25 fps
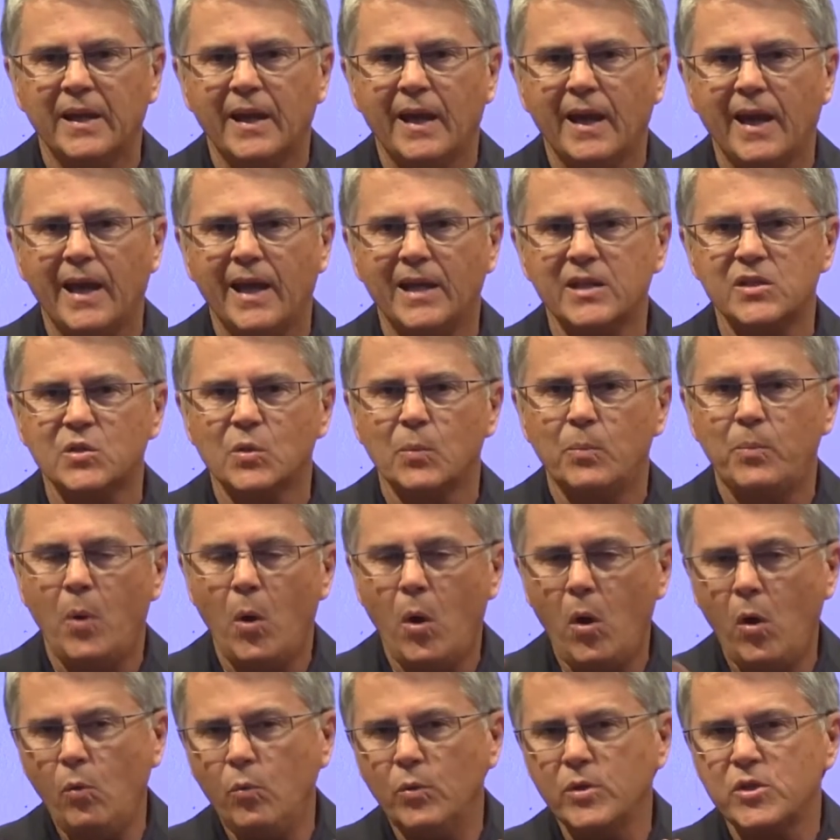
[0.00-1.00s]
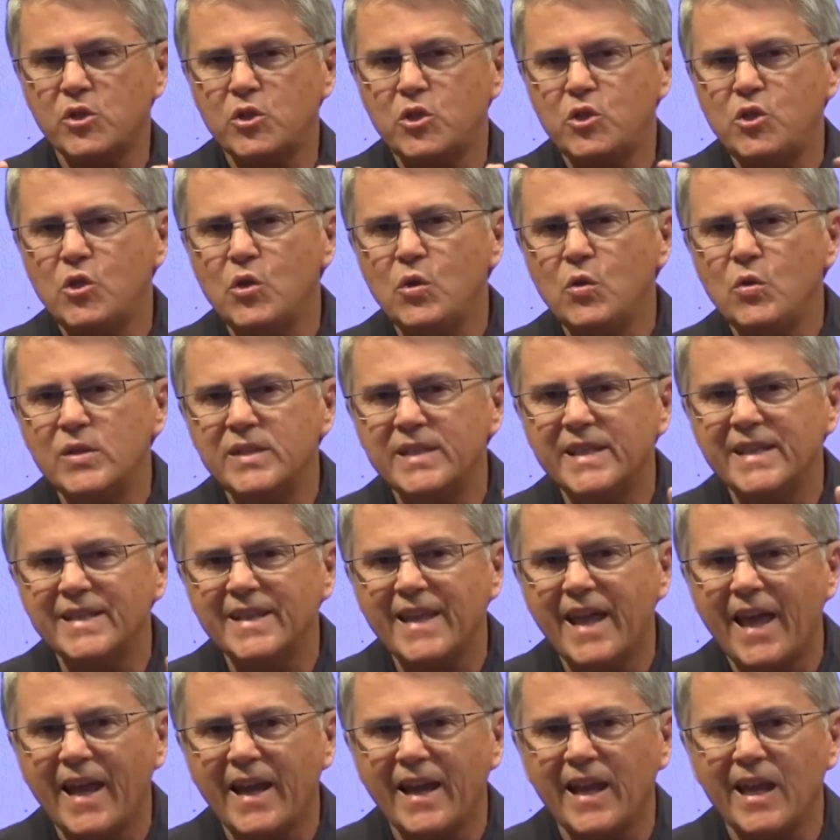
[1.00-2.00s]
And so Paul was using
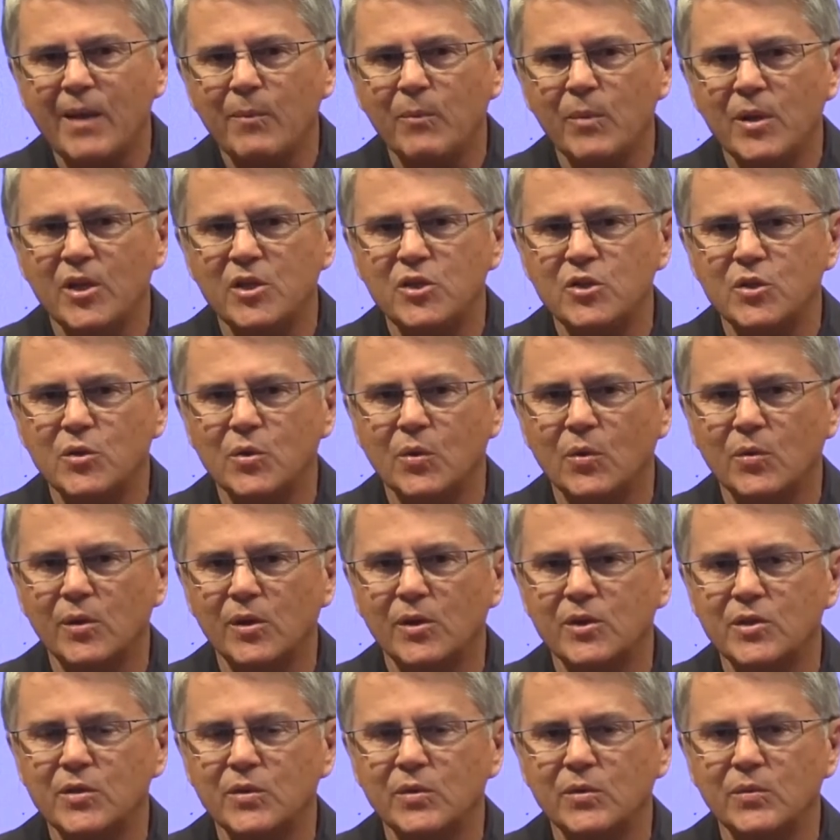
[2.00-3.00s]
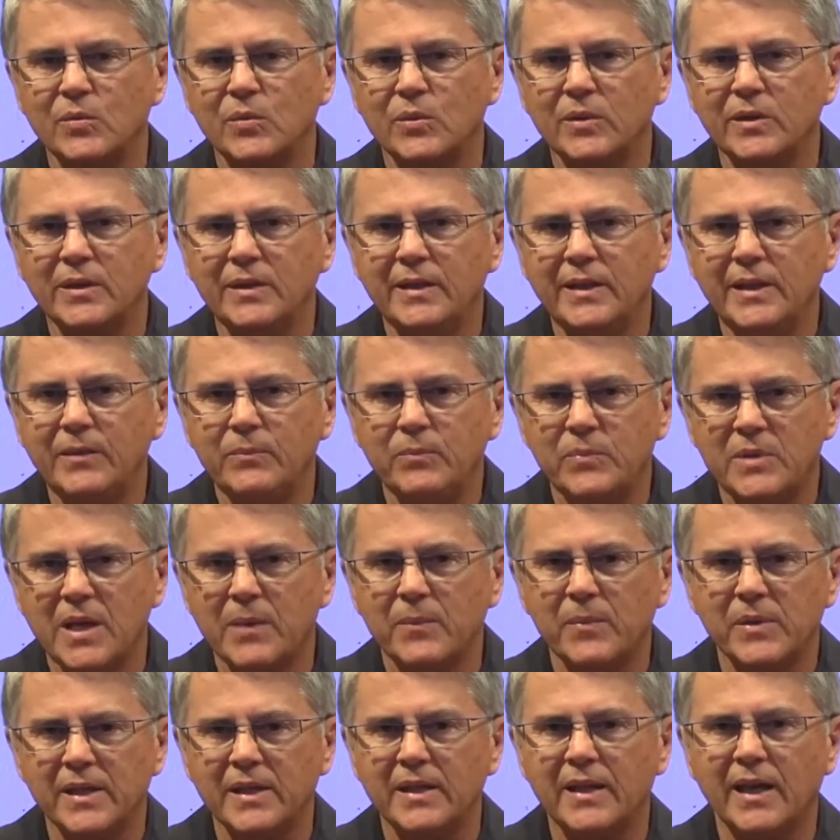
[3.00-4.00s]
that image in order to lead
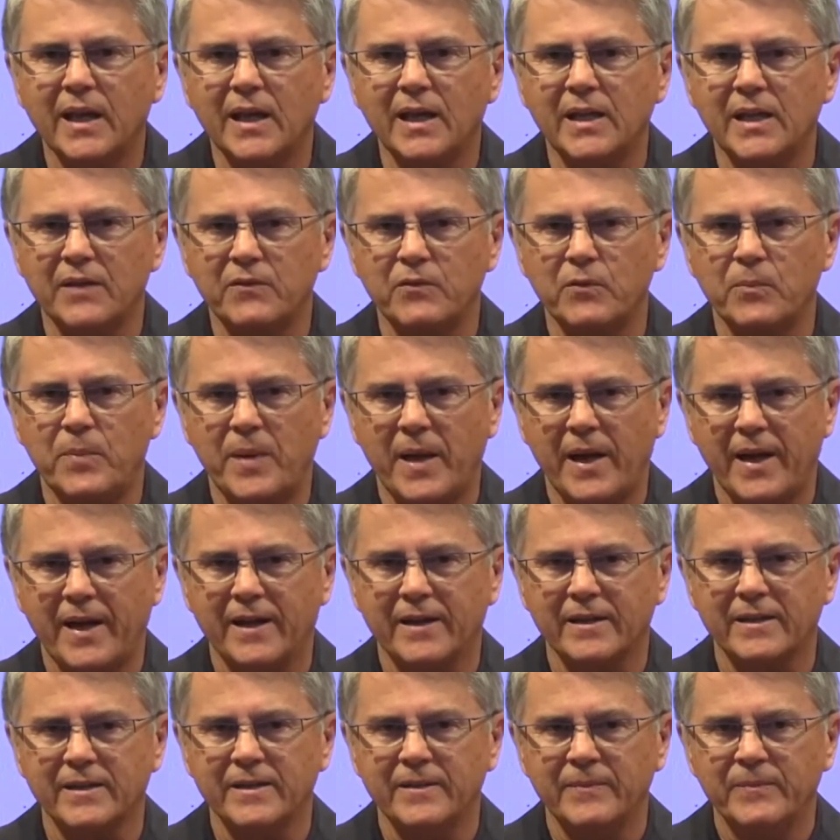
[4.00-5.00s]
Timothy down a different path.